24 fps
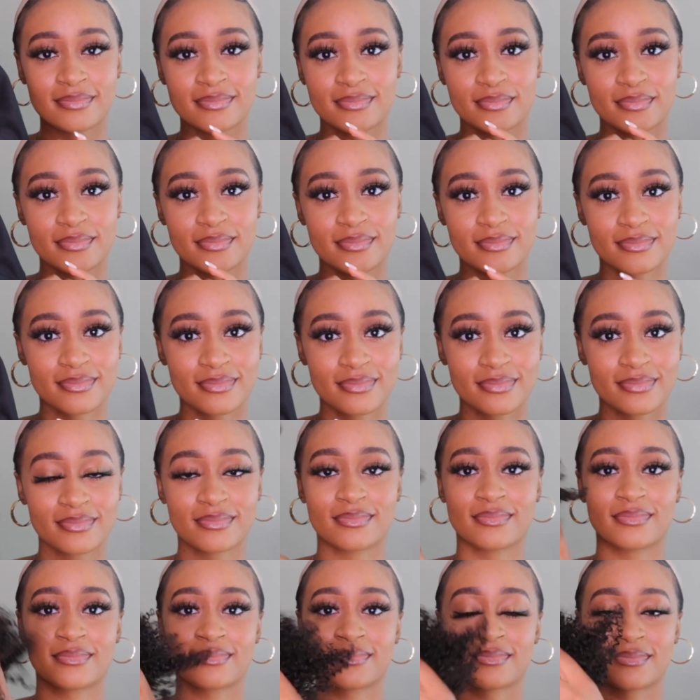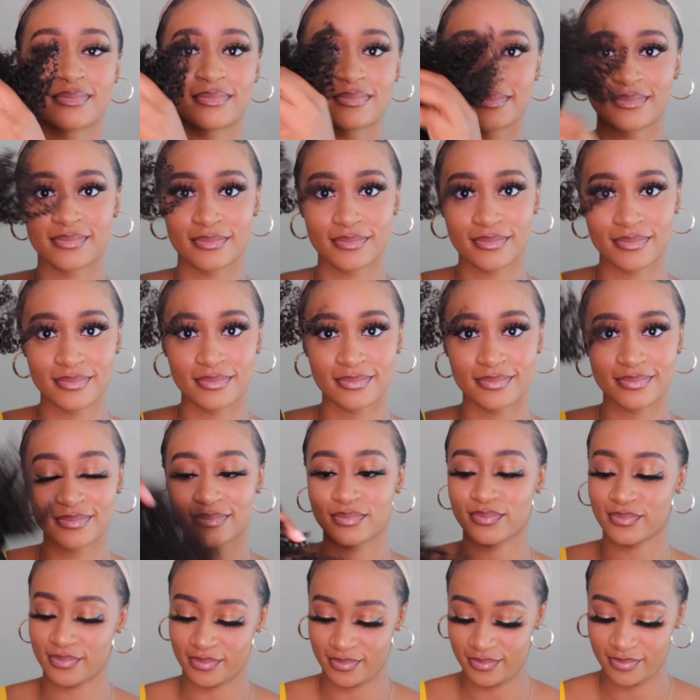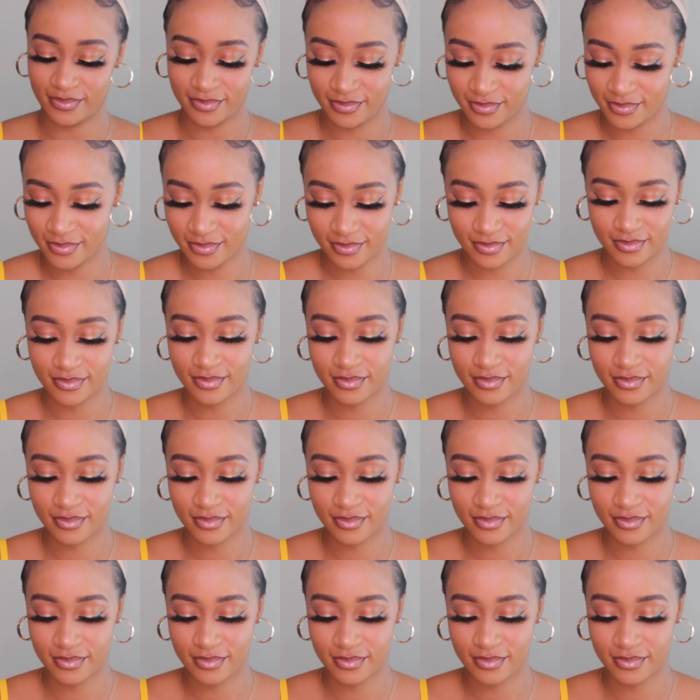today. One comes with no bangs, just a